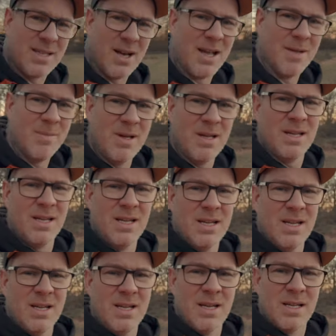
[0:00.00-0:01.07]
time
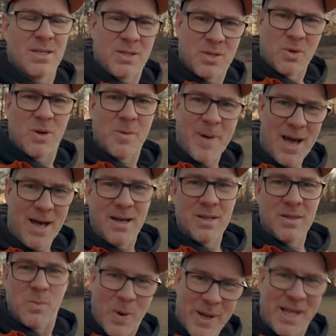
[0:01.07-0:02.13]
to talk about
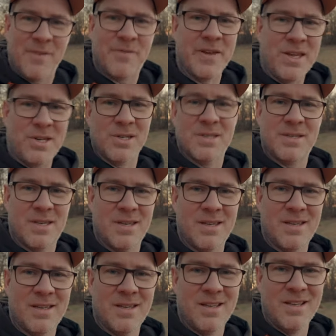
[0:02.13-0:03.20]
the winning features
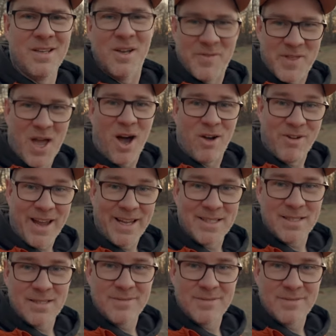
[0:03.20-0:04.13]
of the R8.